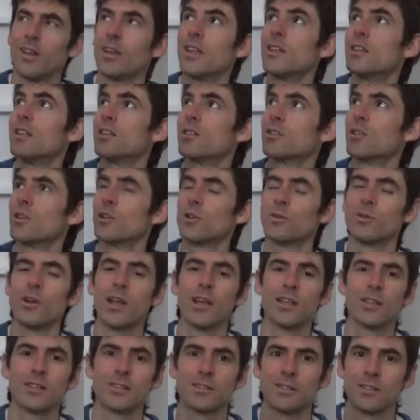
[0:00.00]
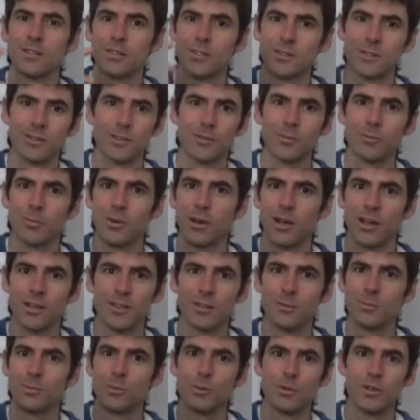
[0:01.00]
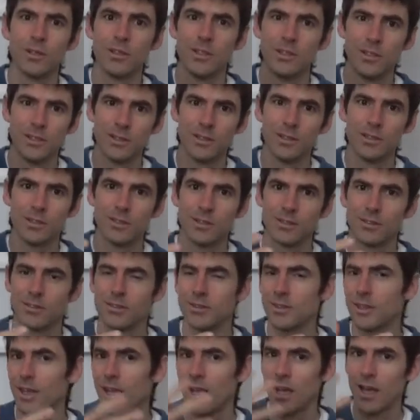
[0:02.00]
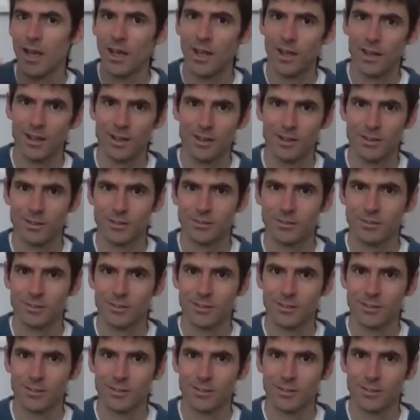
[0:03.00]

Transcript: It is caressed by the breeze and the air.